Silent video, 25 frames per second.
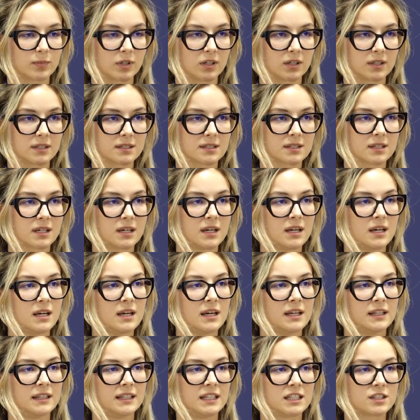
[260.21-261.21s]
plots.
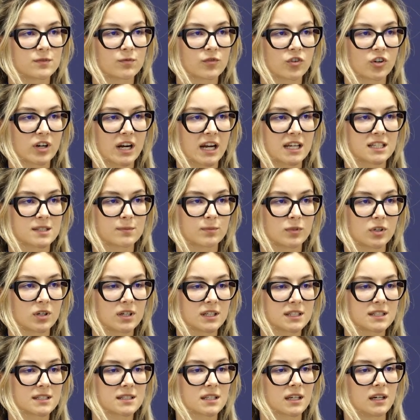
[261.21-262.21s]
These forest
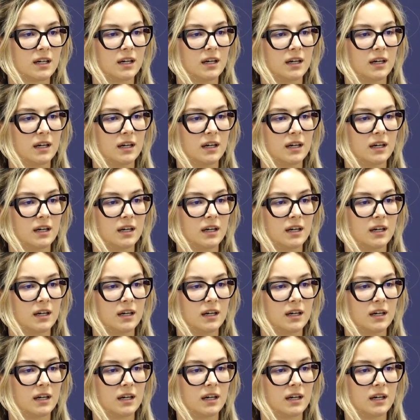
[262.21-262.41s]
plots